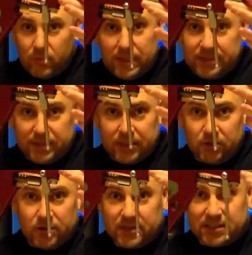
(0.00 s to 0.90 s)
Is it
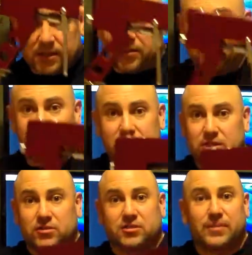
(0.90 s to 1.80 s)
loaded? It's not loaded. There's
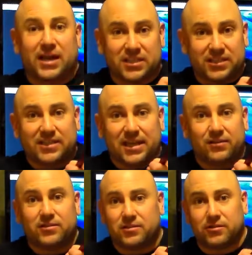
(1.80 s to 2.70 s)
no smashing it
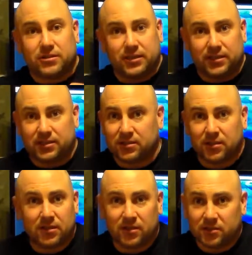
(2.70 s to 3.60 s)
down into your chest.
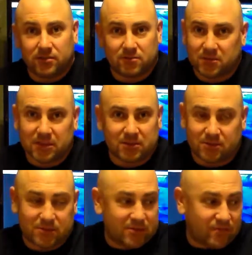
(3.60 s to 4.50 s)

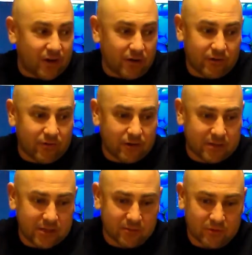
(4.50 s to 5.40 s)
It's very, very
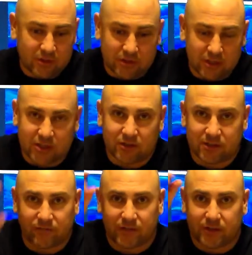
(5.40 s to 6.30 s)
simple. You just use
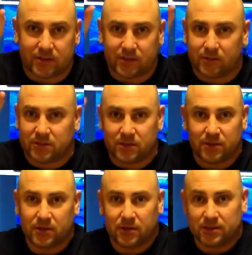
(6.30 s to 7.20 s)
the fingertips
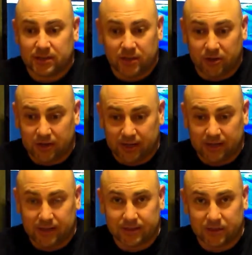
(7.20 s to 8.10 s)
to load it and
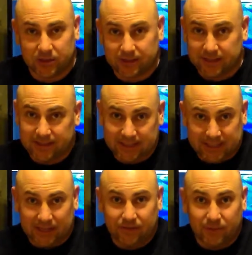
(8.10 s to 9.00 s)
unload it. That's
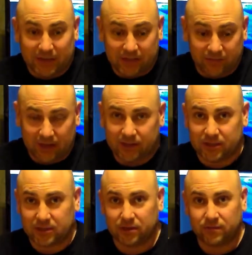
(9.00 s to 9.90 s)
kind of the main
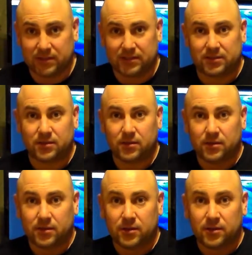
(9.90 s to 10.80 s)
advantage of these
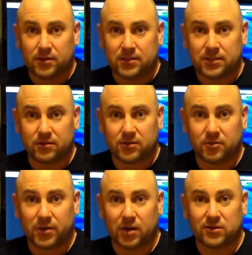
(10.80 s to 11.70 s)
CO2
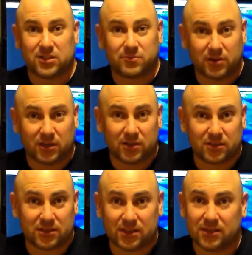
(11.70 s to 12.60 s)
powered spear
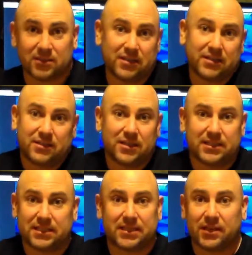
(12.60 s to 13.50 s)
guns, is it
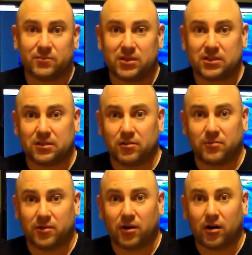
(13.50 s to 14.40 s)
doesn't take much to load
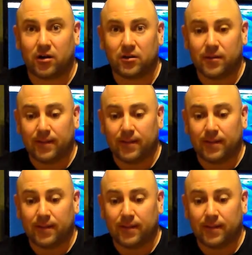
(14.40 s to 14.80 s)
them at all.